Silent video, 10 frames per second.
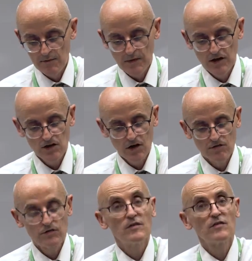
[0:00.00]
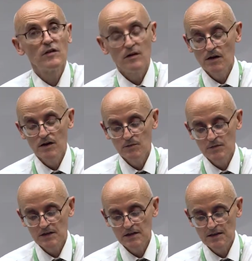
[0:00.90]
each conference
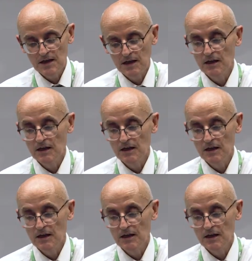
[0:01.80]
since then.